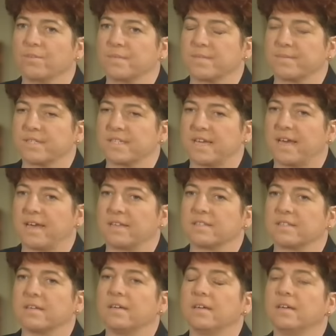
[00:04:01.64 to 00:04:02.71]
rooms
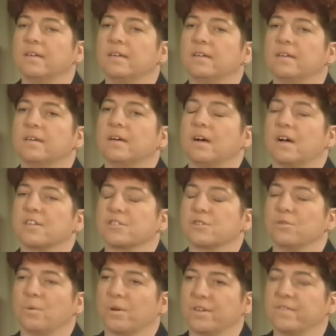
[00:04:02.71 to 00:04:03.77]
upstairs, I
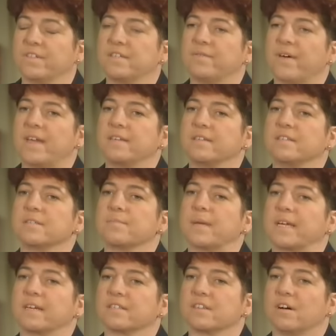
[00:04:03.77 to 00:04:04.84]
saw one of the defendants
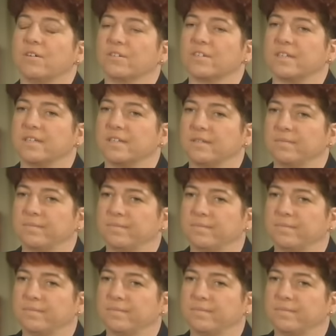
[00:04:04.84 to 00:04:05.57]
being assaulted.